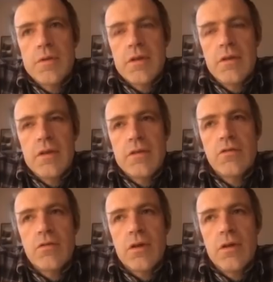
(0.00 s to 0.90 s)
in
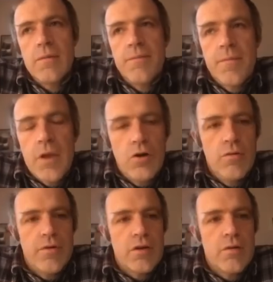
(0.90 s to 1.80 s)
history
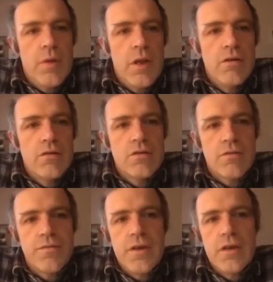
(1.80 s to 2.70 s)
over the millions of
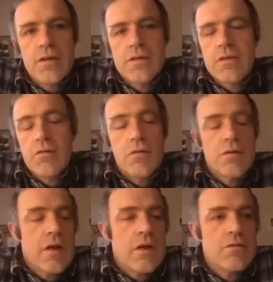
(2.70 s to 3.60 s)
years or
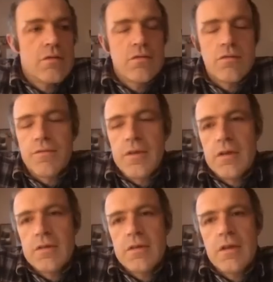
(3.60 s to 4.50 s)
thousands of
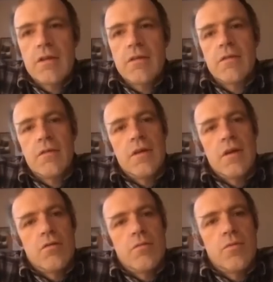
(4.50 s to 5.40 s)
years that there
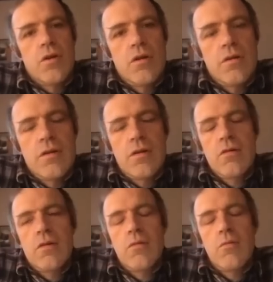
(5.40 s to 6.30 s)

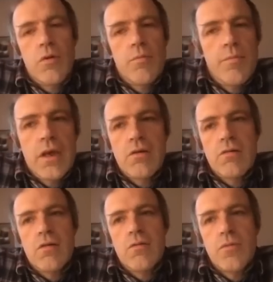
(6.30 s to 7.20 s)
were bigger
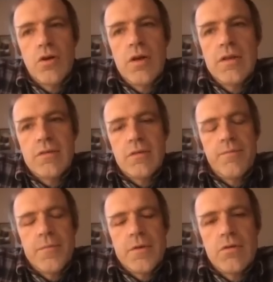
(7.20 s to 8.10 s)
or more little.
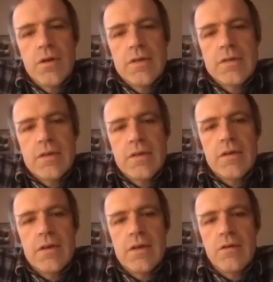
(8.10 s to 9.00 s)
So it's
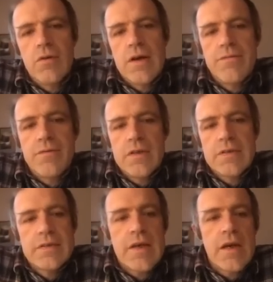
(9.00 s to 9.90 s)
you have a
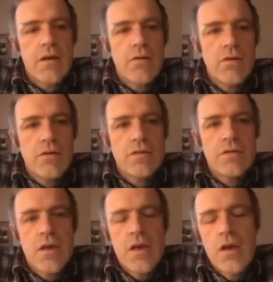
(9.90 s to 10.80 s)
cyclus
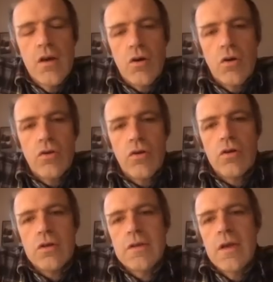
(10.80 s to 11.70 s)
on
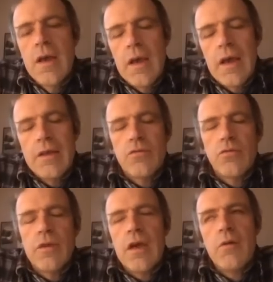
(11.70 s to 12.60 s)
Earth, and
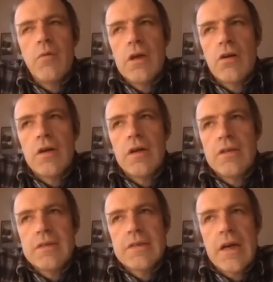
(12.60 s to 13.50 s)
today we are in
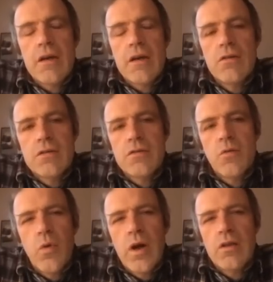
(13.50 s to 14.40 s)
a cyclus
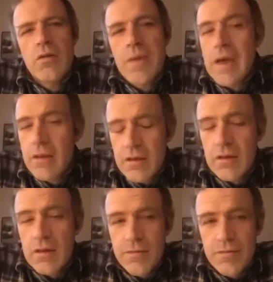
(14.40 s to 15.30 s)
where the
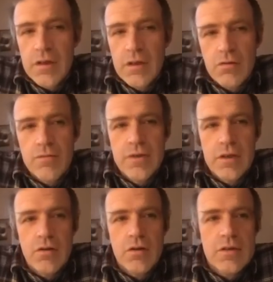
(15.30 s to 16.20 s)
magnetic field of the
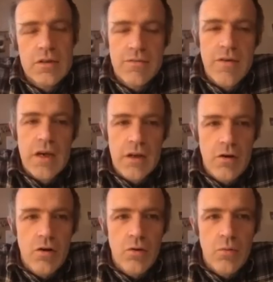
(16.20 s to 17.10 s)
Earth is very
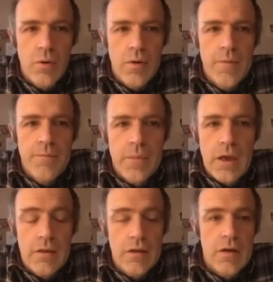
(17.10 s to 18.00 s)
low
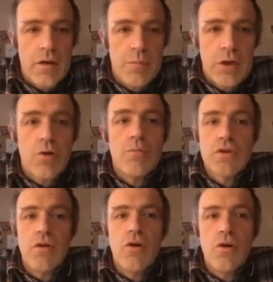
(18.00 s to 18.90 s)
and becomes
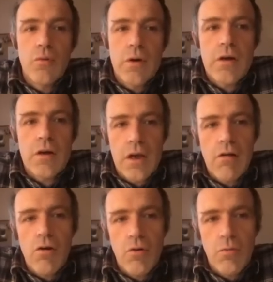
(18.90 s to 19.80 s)
lower and
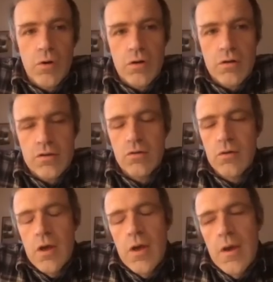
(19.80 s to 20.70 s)
lower. So
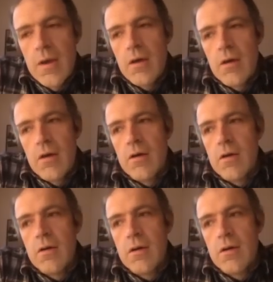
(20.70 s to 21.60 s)

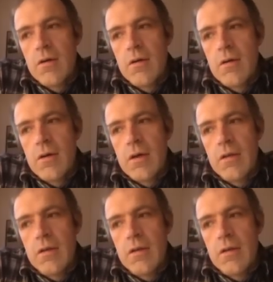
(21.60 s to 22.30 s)
in